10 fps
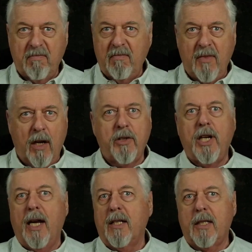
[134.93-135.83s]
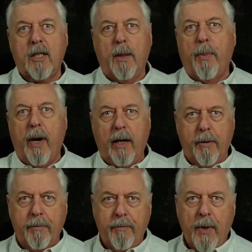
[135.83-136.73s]
no chance, it's going to break.
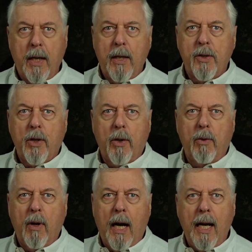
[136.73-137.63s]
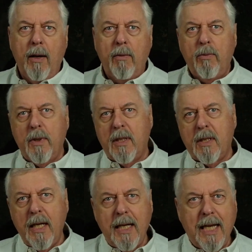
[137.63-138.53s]
So I would
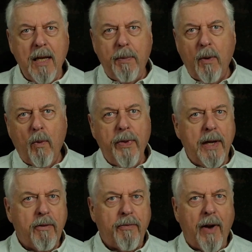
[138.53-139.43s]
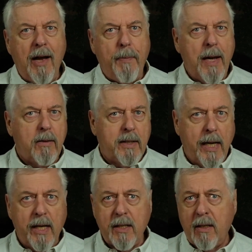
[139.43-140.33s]
say keep it within 5 pound
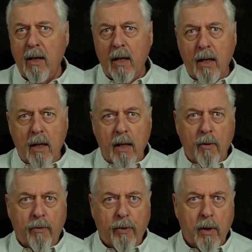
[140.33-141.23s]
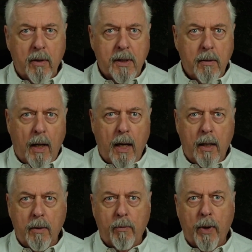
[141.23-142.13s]
test for
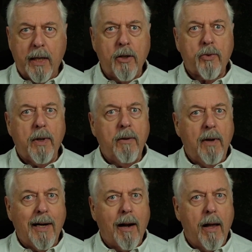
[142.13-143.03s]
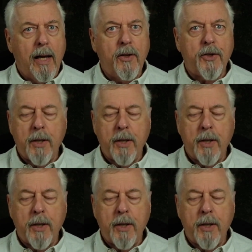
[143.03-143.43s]
breaking strain rated lines.